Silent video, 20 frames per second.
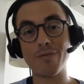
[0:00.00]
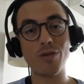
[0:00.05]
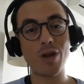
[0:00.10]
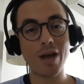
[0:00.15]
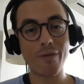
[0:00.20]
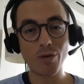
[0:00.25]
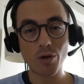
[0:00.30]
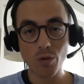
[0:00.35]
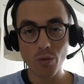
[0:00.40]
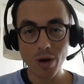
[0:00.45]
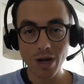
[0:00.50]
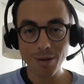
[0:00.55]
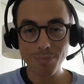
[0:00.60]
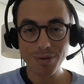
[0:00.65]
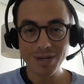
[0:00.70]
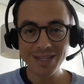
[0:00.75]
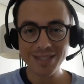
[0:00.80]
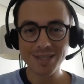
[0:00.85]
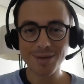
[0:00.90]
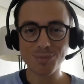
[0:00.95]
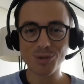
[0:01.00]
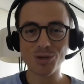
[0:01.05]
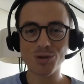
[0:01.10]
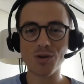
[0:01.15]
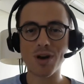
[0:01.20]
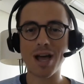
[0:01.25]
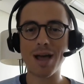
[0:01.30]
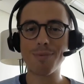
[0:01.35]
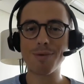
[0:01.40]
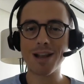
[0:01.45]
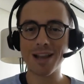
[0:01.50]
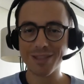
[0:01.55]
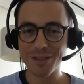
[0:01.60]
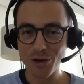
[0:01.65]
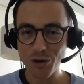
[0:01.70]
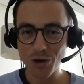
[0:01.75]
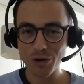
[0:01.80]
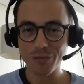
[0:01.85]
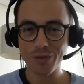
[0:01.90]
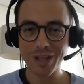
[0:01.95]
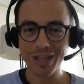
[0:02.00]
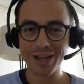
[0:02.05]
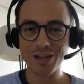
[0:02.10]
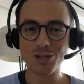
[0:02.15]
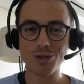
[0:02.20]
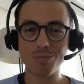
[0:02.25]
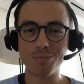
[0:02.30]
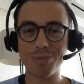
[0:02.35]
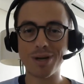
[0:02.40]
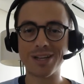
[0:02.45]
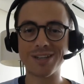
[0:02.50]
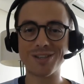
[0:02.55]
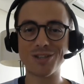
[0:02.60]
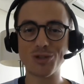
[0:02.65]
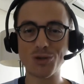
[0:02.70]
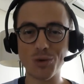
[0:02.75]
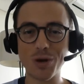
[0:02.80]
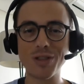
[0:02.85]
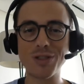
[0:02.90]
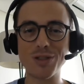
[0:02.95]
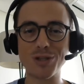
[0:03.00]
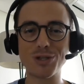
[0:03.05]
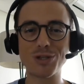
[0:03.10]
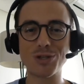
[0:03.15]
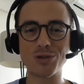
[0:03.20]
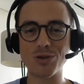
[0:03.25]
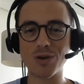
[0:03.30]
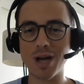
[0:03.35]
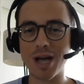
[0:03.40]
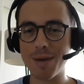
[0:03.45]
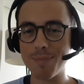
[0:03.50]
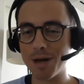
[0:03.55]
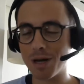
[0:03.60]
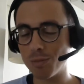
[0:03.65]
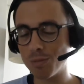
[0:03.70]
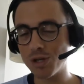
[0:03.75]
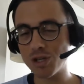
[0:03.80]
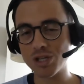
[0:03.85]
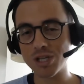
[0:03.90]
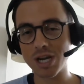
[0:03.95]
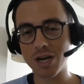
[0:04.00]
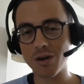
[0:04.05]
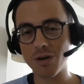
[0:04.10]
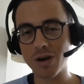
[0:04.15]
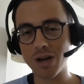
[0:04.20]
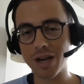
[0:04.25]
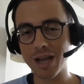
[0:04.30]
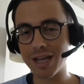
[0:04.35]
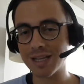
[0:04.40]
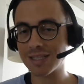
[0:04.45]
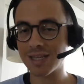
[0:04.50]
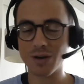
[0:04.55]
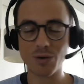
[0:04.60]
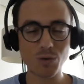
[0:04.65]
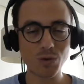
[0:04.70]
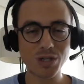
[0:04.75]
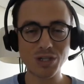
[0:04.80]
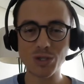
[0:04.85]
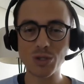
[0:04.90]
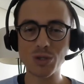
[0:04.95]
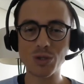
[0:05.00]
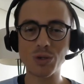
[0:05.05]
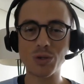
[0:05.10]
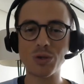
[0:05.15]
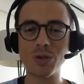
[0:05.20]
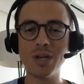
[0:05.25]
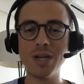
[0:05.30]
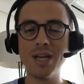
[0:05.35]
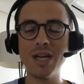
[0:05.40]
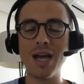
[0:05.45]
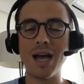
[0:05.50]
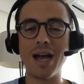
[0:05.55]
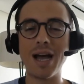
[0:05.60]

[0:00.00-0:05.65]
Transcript: If you haven't already, please subscribe, click the notification button, join this tribe. I'll be sharing, as I always do,